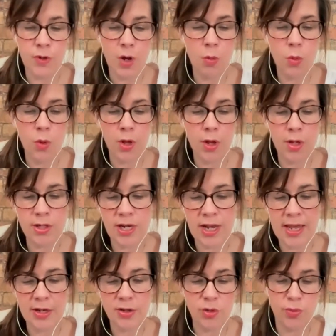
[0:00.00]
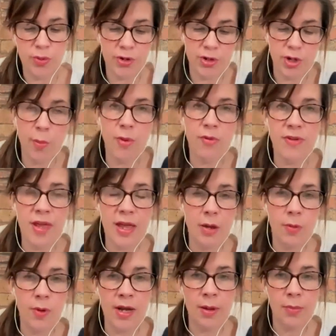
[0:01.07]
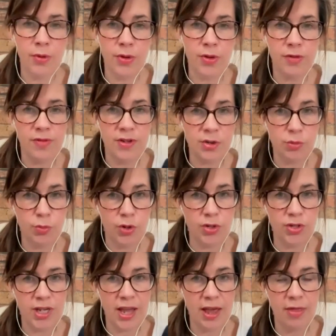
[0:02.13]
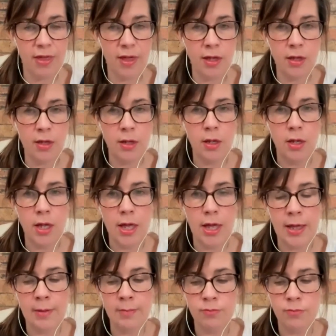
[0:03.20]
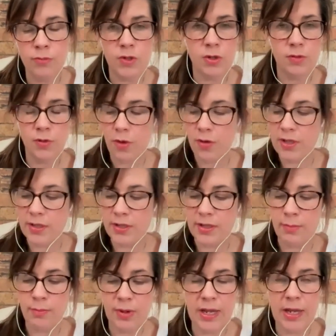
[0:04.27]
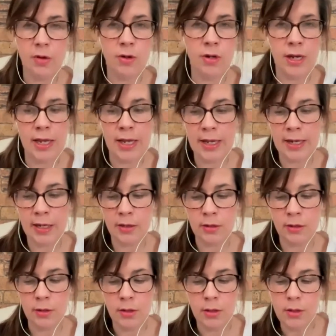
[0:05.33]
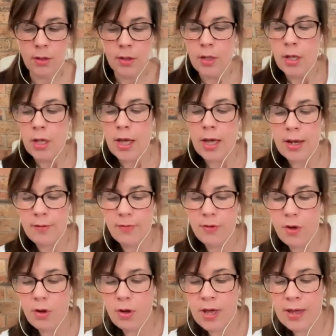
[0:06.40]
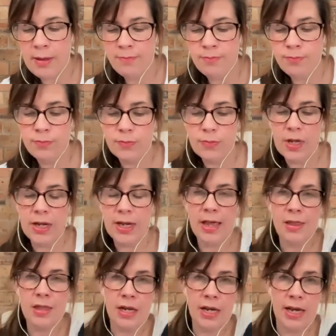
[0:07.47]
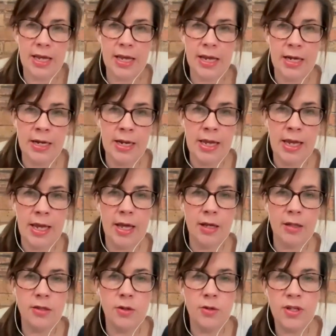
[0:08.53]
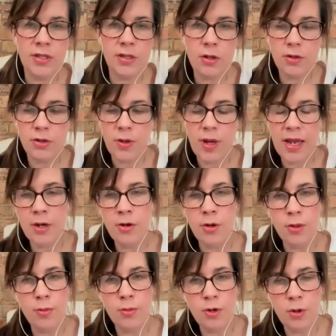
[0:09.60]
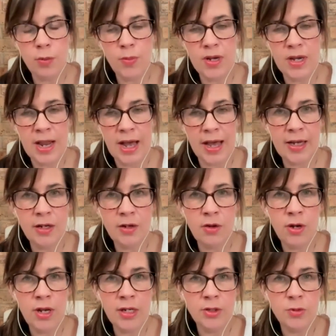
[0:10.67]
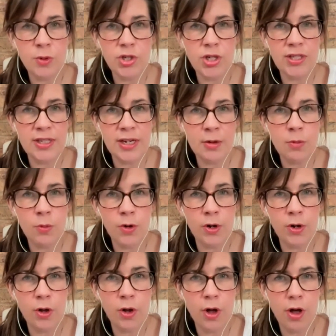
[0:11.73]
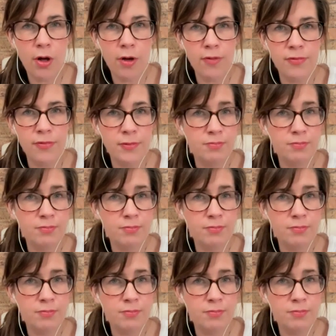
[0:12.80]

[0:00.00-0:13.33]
word layered up on top of it when I put the vision board together. So I've got this simply online and I've got let the light in here. So this also had another number 9 on it, which I didn't want to cut off.